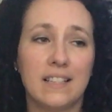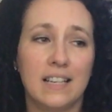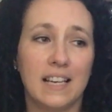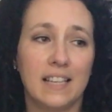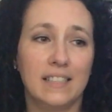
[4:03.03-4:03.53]

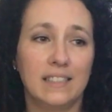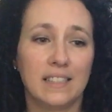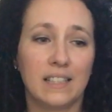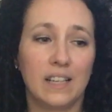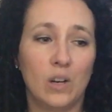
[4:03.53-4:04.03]
and
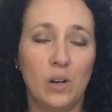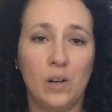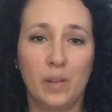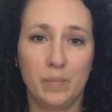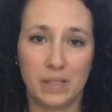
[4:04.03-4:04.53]

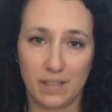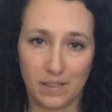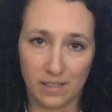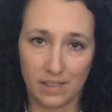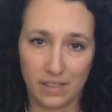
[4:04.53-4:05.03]
all the
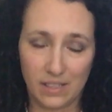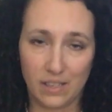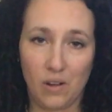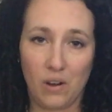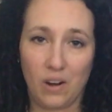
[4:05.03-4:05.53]
businesses
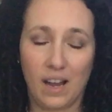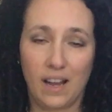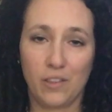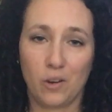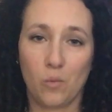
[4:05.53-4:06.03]
are
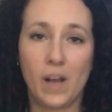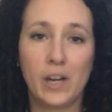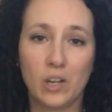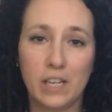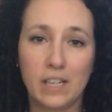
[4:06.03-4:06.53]
either
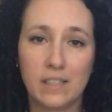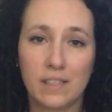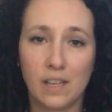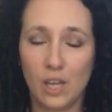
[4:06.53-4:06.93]
wineries,